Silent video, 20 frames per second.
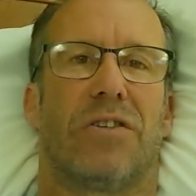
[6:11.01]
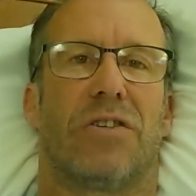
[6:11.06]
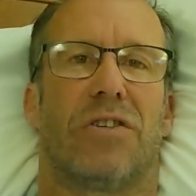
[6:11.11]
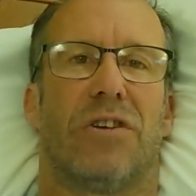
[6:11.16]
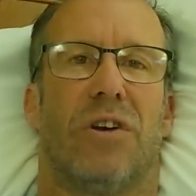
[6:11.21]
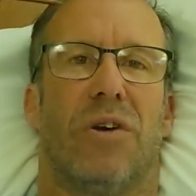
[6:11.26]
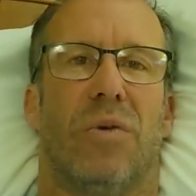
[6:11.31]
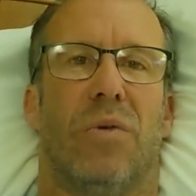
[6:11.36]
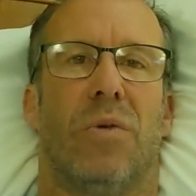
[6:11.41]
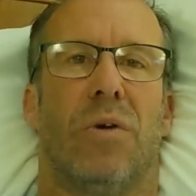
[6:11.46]

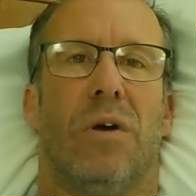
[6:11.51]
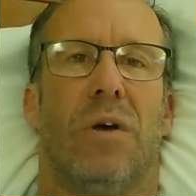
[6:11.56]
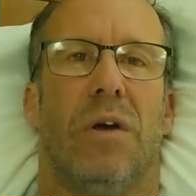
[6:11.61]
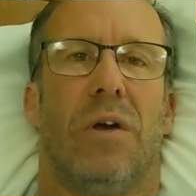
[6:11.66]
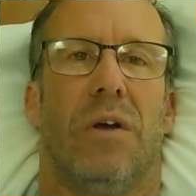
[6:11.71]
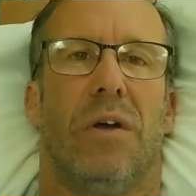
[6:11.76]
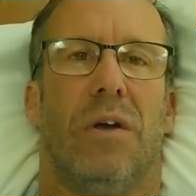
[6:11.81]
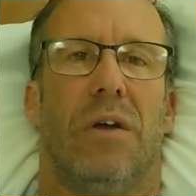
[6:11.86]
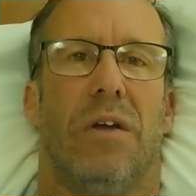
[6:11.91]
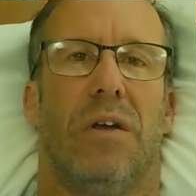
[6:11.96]
So
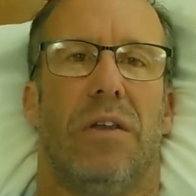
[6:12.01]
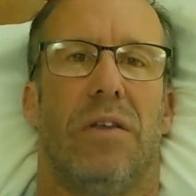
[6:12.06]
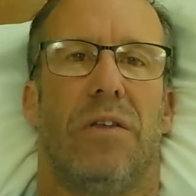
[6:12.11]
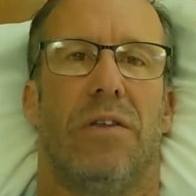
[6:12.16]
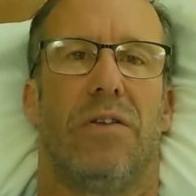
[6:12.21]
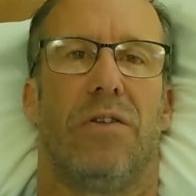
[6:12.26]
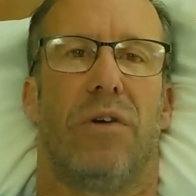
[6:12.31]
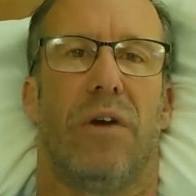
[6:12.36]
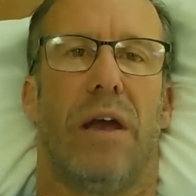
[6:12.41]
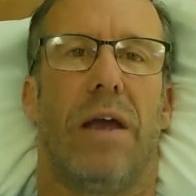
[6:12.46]

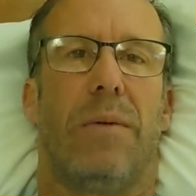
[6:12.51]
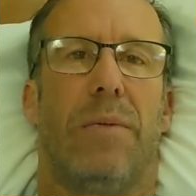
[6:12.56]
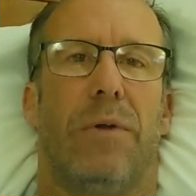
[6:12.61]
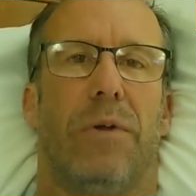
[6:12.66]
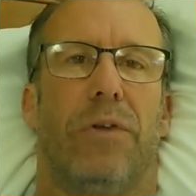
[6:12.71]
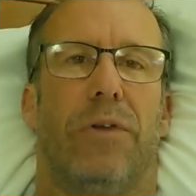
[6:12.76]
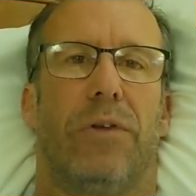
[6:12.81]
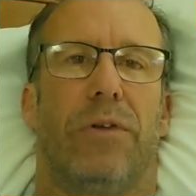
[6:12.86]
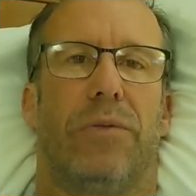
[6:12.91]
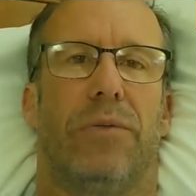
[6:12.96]
you're able
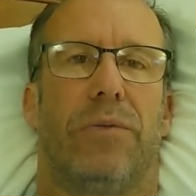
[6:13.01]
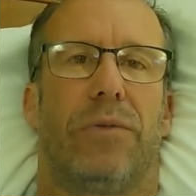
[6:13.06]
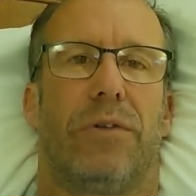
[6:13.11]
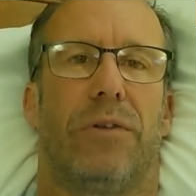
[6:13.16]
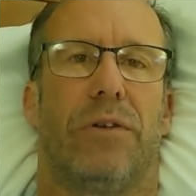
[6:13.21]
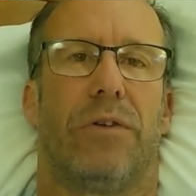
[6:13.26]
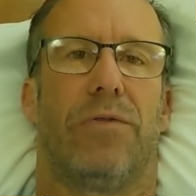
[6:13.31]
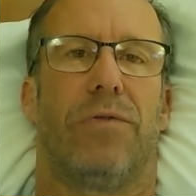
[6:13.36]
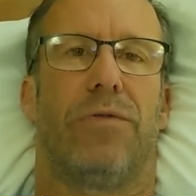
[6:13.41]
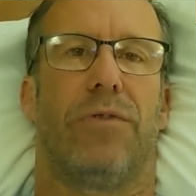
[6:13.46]

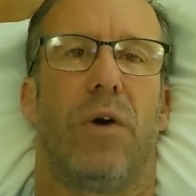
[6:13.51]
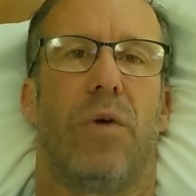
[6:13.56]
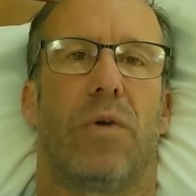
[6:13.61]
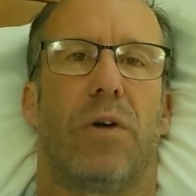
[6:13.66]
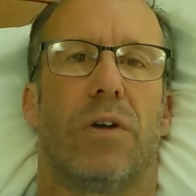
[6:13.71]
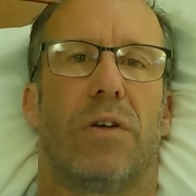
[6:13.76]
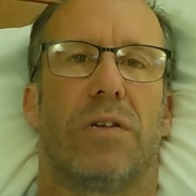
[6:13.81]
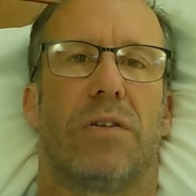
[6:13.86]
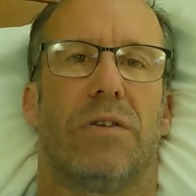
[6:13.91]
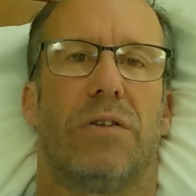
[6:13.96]
to
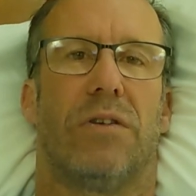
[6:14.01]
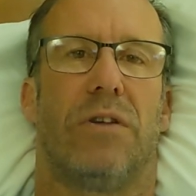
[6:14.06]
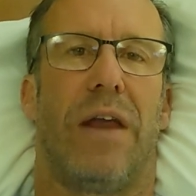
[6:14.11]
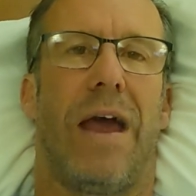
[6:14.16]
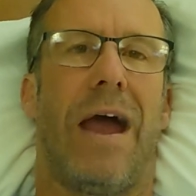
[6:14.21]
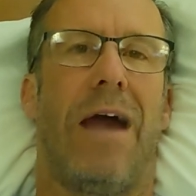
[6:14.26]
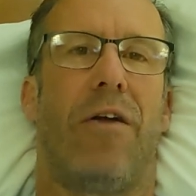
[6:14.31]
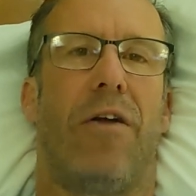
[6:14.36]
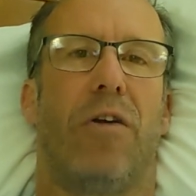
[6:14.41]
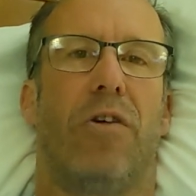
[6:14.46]
focus, you
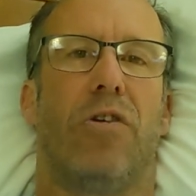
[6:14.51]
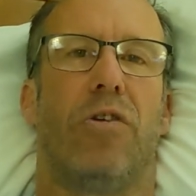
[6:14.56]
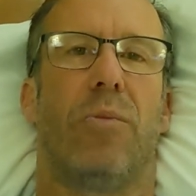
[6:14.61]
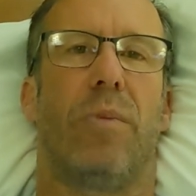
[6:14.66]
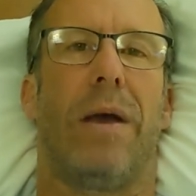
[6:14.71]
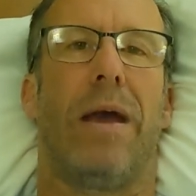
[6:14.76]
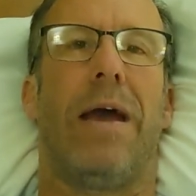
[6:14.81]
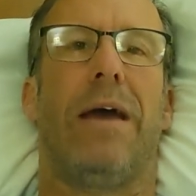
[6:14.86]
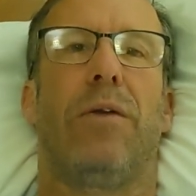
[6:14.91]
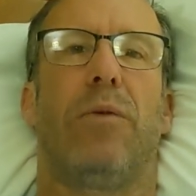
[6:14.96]
narrow your
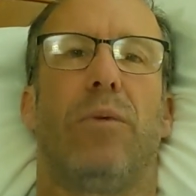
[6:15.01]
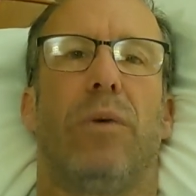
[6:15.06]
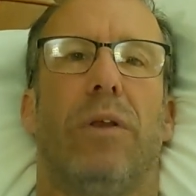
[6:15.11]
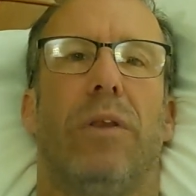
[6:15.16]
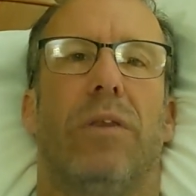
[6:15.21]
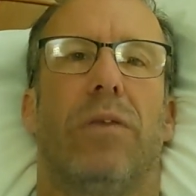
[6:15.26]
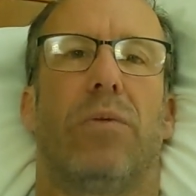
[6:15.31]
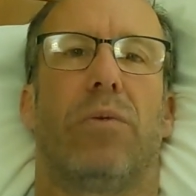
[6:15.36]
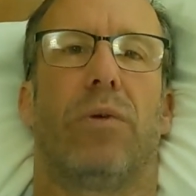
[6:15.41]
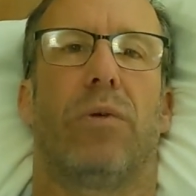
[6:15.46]
bandwidth
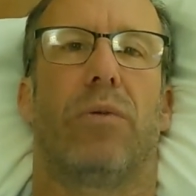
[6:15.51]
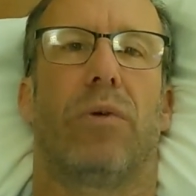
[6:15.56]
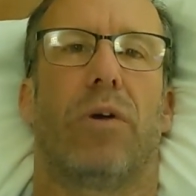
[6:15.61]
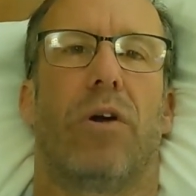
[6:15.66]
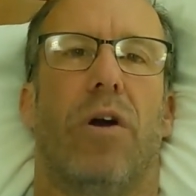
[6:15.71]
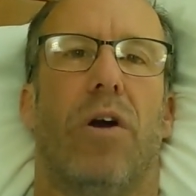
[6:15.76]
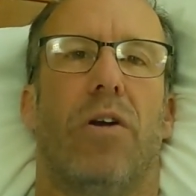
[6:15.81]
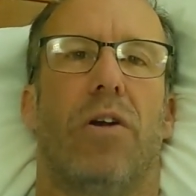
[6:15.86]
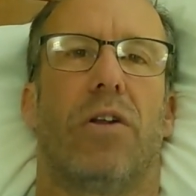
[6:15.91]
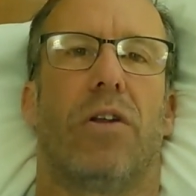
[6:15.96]
with
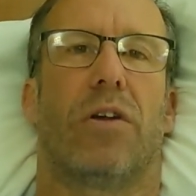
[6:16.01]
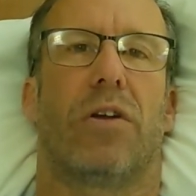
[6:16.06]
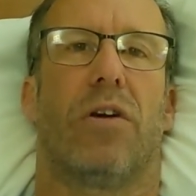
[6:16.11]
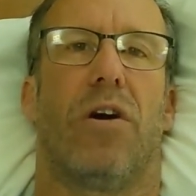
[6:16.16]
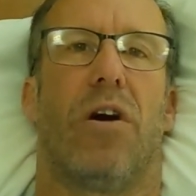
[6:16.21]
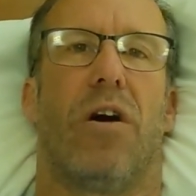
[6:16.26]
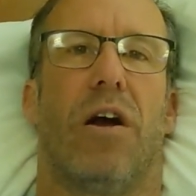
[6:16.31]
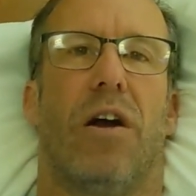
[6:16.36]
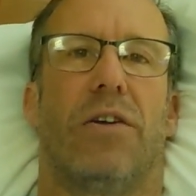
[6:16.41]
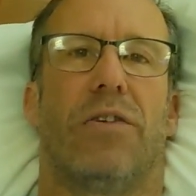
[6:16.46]
regard to the
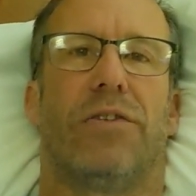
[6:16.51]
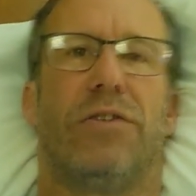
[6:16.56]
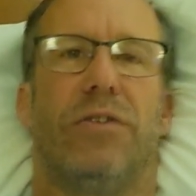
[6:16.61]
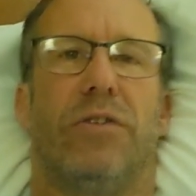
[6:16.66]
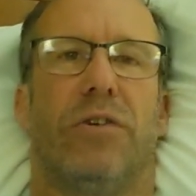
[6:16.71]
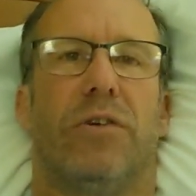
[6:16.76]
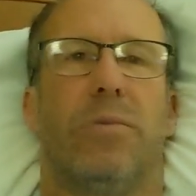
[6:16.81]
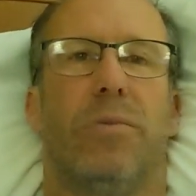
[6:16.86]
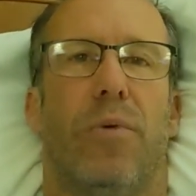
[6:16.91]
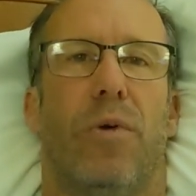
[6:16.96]
car, so you
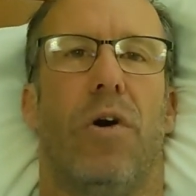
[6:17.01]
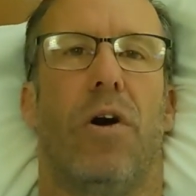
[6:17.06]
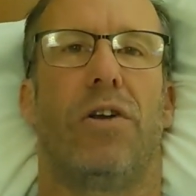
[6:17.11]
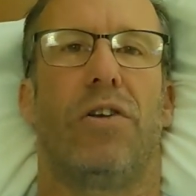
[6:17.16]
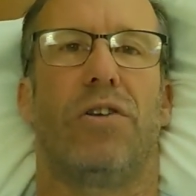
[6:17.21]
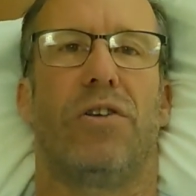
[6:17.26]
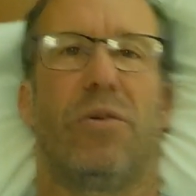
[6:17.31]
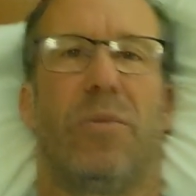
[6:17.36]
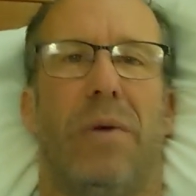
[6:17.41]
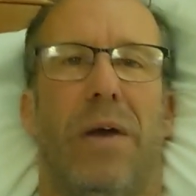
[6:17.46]
can
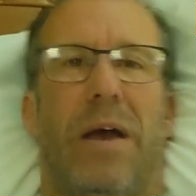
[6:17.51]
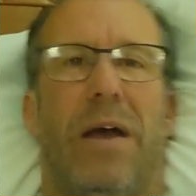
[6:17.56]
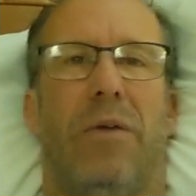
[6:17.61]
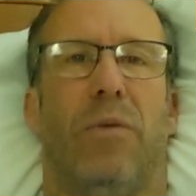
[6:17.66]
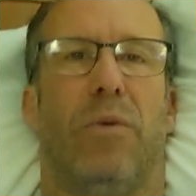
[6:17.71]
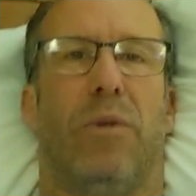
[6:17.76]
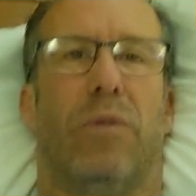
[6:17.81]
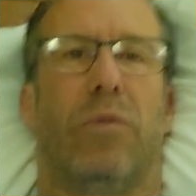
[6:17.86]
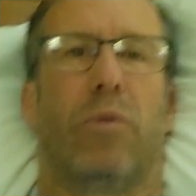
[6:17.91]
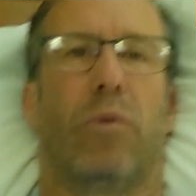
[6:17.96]
broaden your
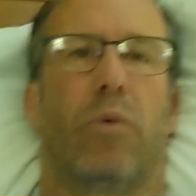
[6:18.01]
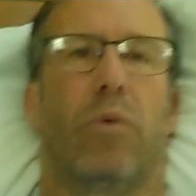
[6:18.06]
bandwidth